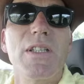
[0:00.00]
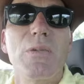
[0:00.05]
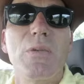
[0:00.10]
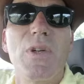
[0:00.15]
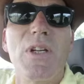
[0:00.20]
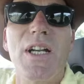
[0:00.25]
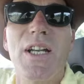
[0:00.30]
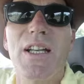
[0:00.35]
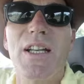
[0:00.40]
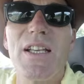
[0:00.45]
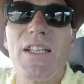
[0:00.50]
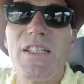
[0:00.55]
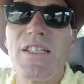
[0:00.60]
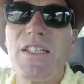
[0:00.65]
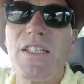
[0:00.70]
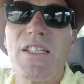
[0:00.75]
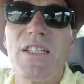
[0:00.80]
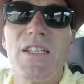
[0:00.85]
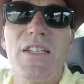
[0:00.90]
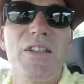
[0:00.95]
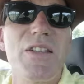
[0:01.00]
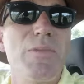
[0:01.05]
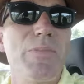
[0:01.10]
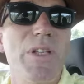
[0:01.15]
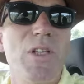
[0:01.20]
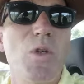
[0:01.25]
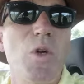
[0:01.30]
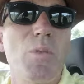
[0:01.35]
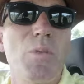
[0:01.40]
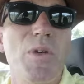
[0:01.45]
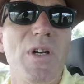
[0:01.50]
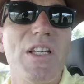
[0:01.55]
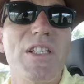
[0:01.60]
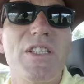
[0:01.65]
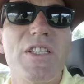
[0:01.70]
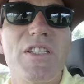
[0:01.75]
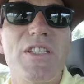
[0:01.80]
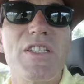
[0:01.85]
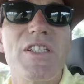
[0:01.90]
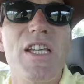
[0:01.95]
Whereas the big
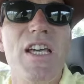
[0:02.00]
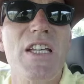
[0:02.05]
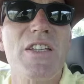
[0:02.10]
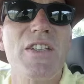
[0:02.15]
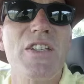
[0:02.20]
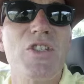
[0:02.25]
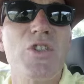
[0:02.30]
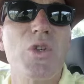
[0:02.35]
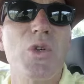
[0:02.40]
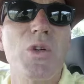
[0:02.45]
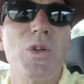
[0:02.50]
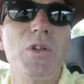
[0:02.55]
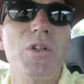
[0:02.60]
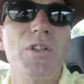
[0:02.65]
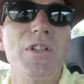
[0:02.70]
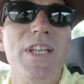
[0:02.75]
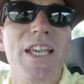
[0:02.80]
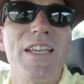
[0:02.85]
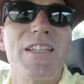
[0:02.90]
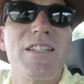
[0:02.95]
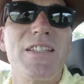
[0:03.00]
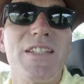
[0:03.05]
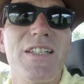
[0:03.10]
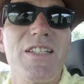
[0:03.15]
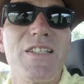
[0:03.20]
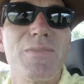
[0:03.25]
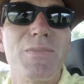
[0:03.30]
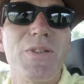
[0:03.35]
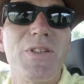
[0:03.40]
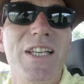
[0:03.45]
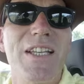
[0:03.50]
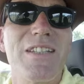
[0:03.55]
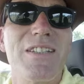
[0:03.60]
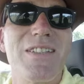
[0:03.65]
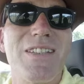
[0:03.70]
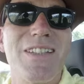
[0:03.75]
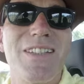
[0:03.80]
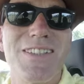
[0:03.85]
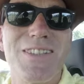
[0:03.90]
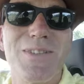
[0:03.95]
corporations can destroy hectares upon
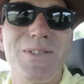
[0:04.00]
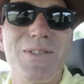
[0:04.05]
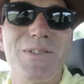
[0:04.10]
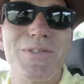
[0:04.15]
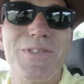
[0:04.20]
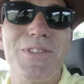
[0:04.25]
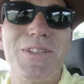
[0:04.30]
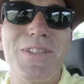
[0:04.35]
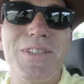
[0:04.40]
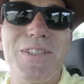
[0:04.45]
hectares of